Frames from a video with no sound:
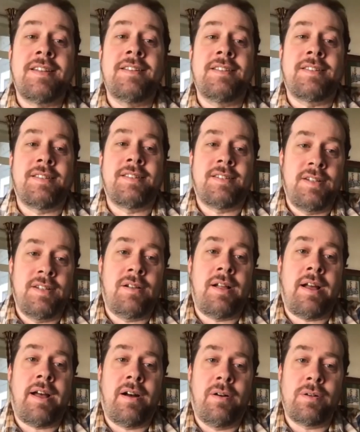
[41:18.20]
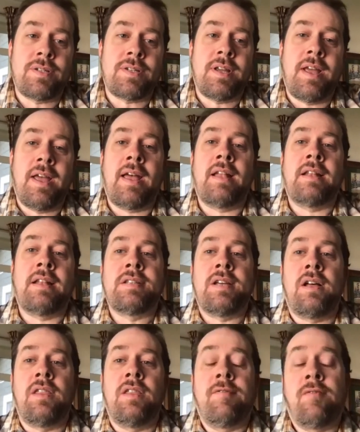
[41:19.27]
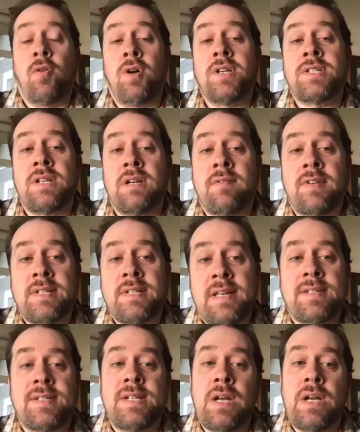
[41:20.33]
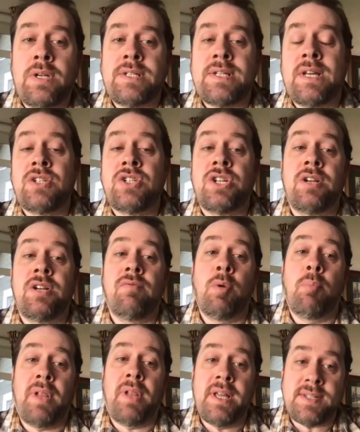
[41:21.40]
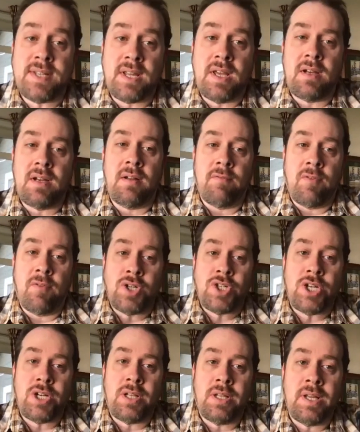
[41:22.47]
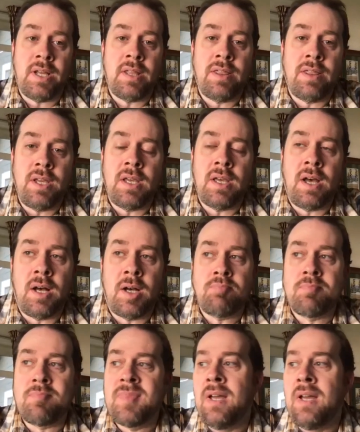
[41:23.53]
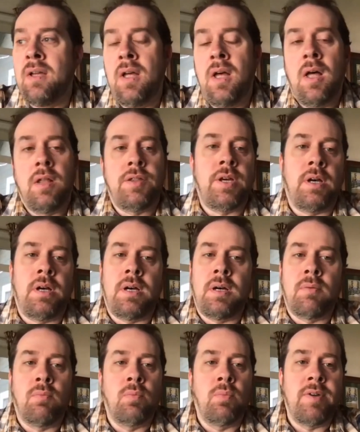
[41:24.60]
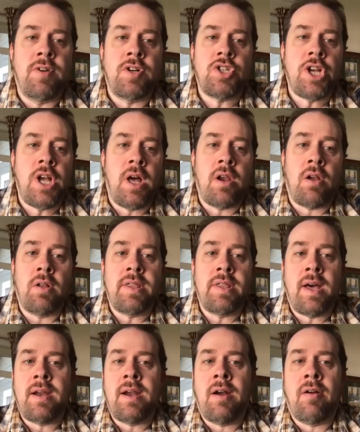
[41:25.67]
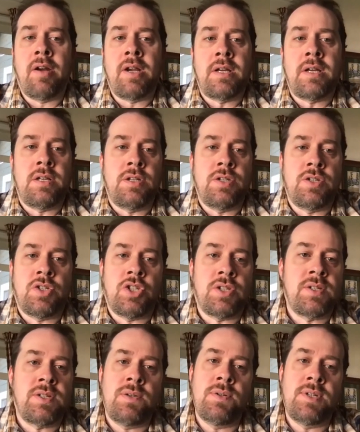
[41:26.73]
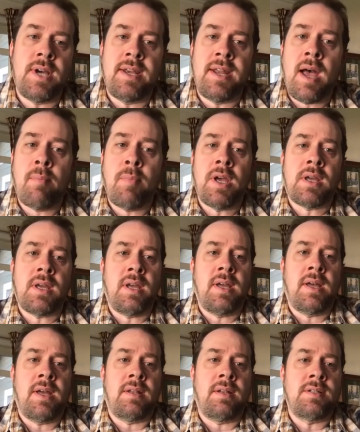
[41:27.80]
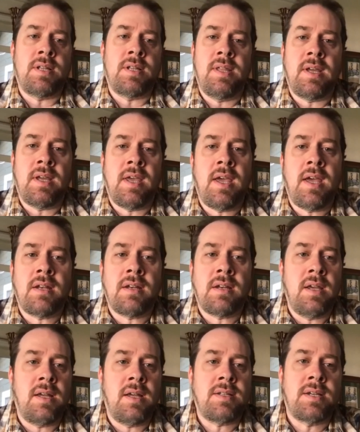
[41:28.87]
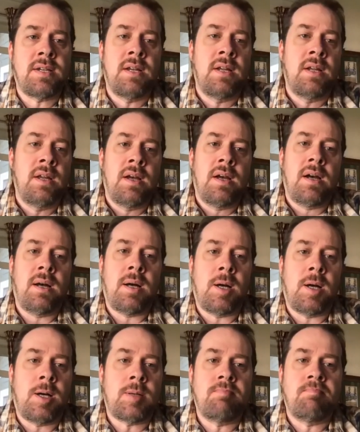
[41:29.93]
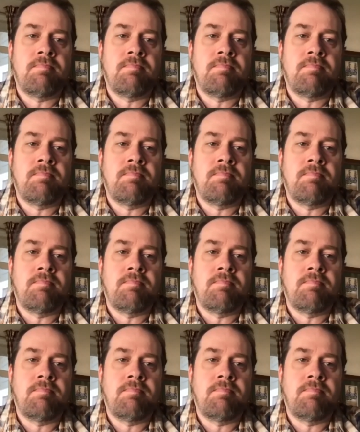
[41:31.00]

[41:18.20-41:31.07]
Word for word: is still out, and uh, the Forest Service has no intention of replacing it, unfortunately. The uh, the river channel in that area is just too dynamic and they can't get uh,